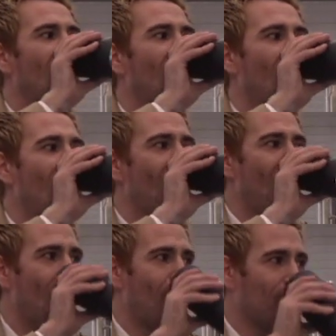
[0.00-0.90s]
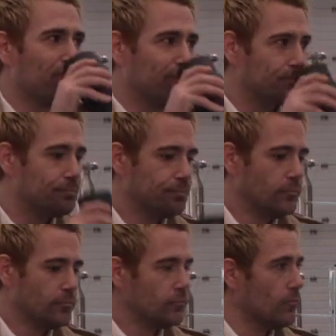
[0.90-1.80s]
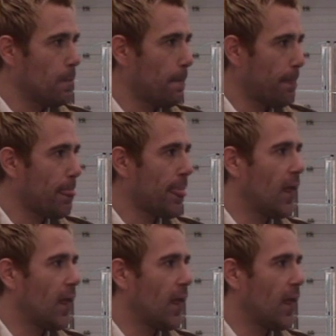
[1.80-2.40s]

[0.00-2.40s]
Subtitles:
like, you specifically playing this character